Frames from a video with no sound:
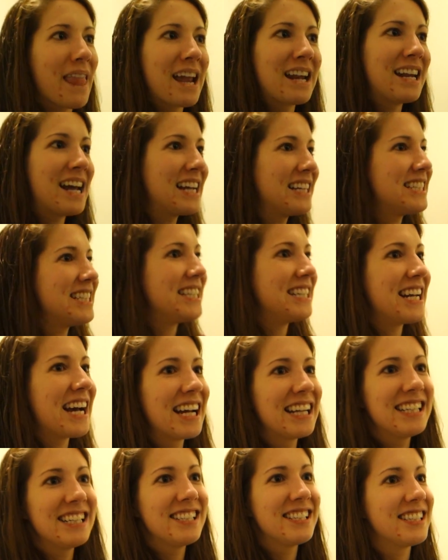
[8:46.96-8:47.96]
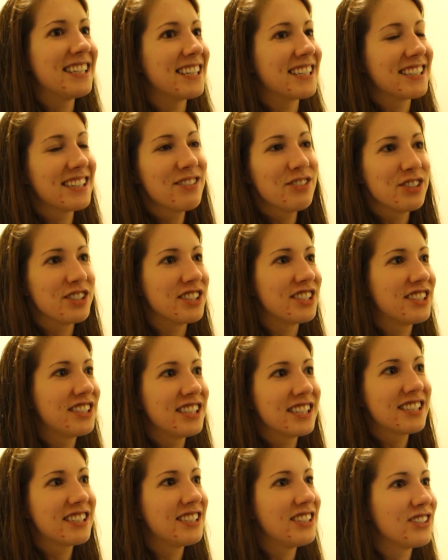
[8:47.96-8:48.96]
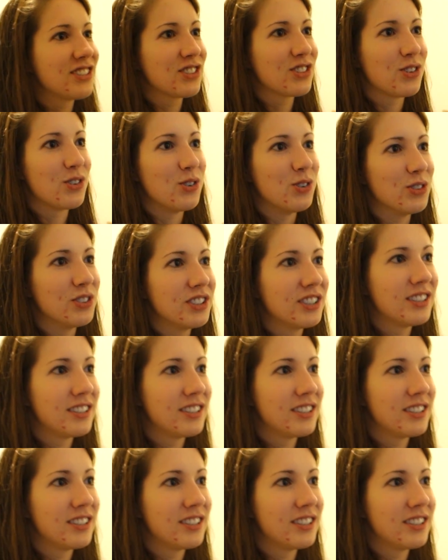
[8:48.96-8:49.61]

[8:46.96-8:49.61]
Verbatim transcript: 1996. I was six years old.